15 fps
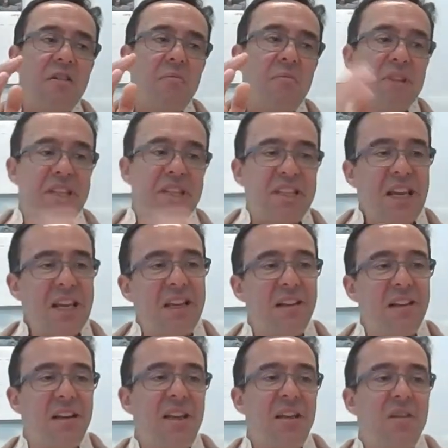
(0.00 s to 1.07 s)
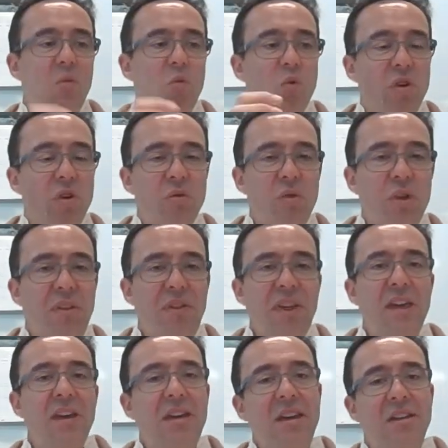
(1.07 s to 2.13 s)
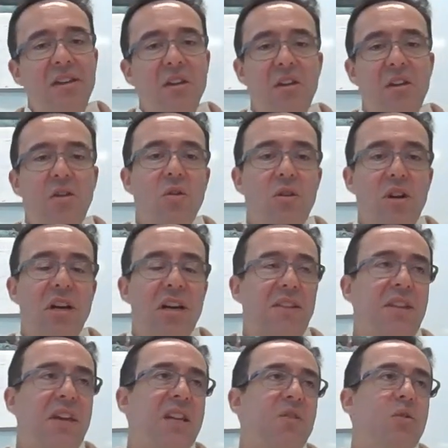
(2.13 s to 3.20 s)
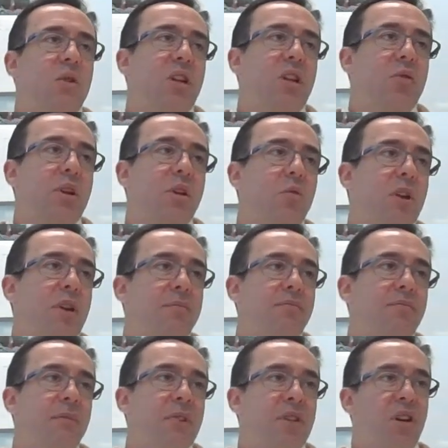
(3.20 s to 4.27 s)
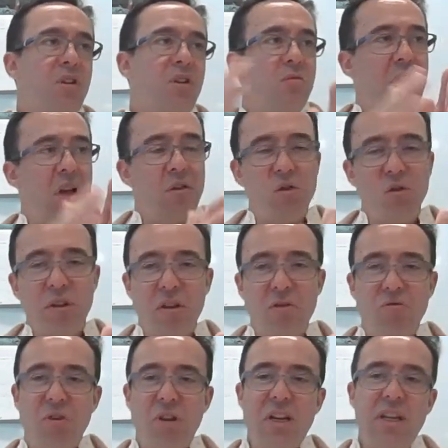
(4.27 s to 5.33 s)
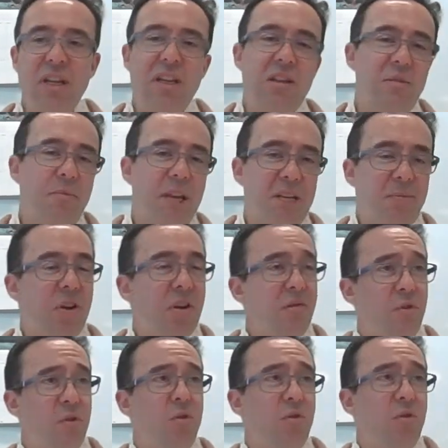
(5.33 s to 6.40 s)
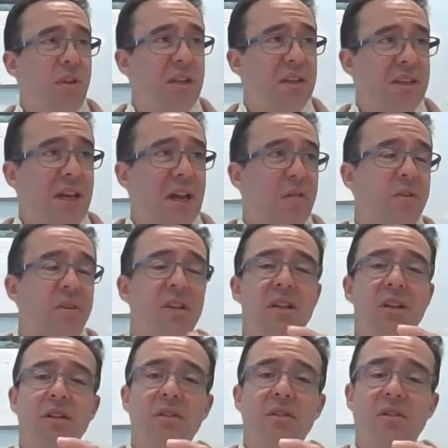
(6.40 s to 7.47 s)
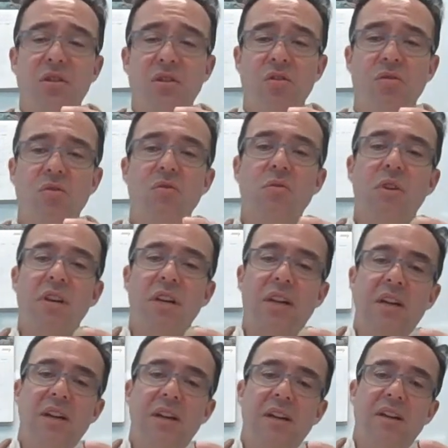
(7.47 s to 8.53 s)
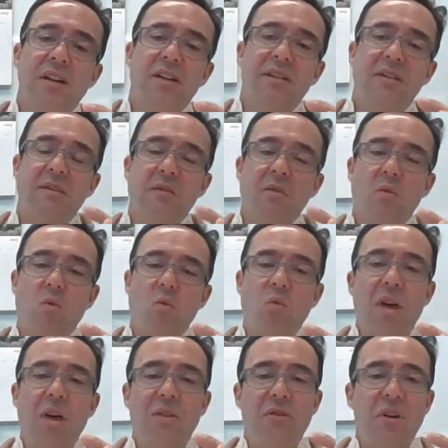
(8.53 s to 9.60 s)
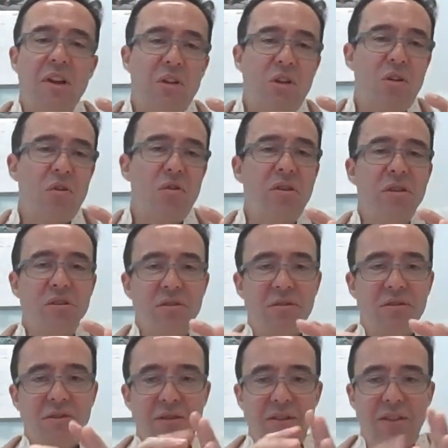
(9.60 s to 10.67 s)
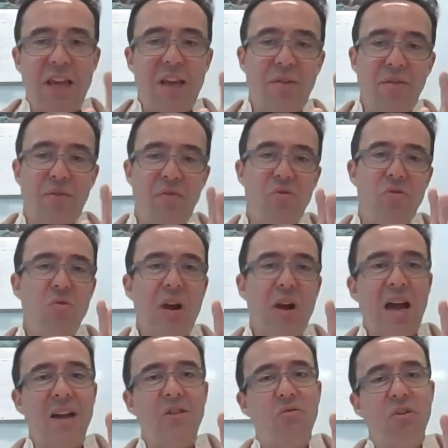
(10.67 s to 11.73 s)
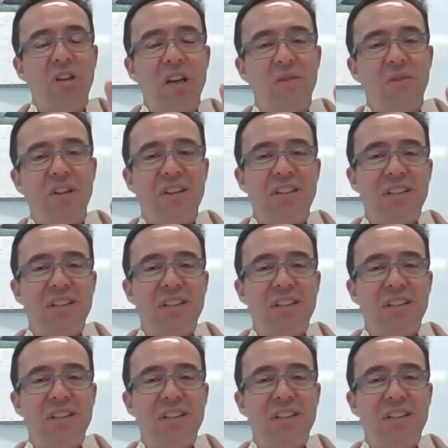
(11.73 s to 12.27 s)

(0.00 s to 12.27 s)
But secondly, what do we think it's going to look like at the end of 2021? So, you know, looking really the best part of two years out to whether it could get through and recover to